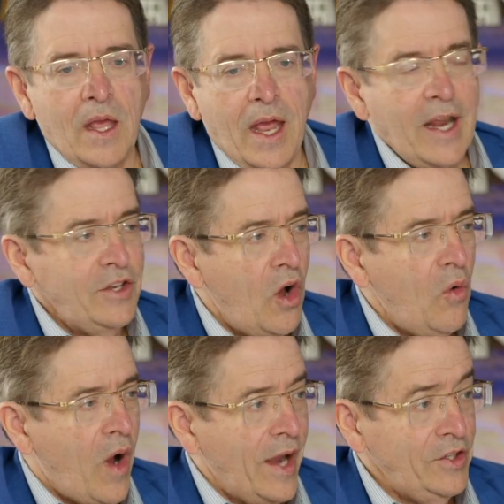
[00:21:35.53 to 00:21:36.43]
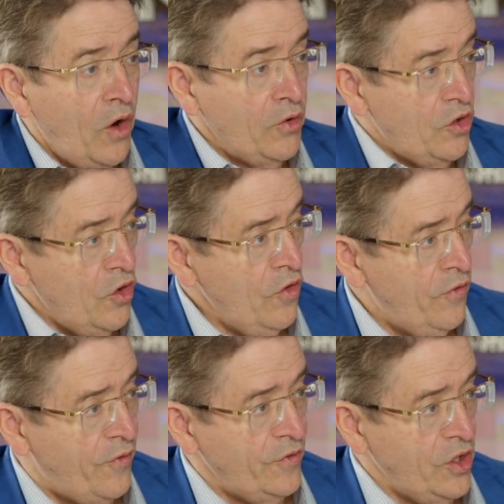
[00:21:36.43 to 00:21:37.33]
And I know
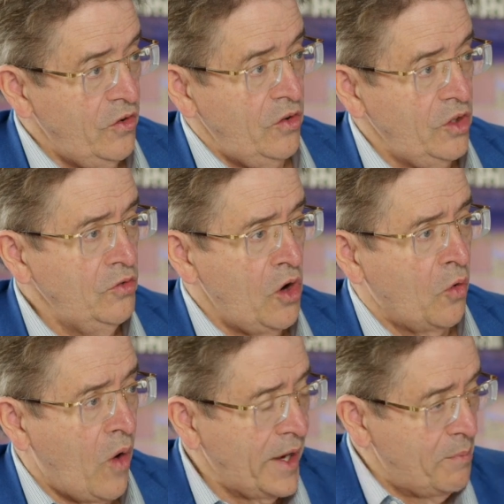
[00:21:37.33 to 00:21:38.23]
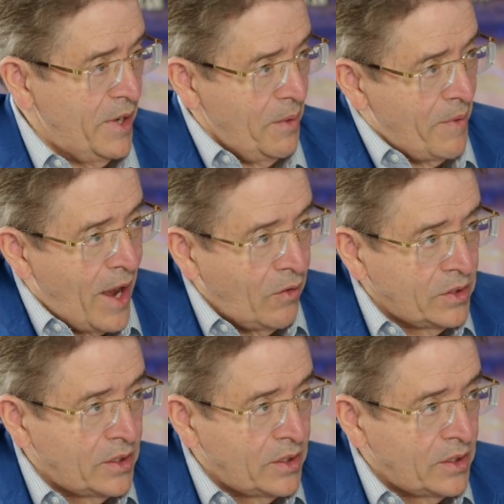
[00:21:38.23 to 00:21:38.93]
you know quite a bit about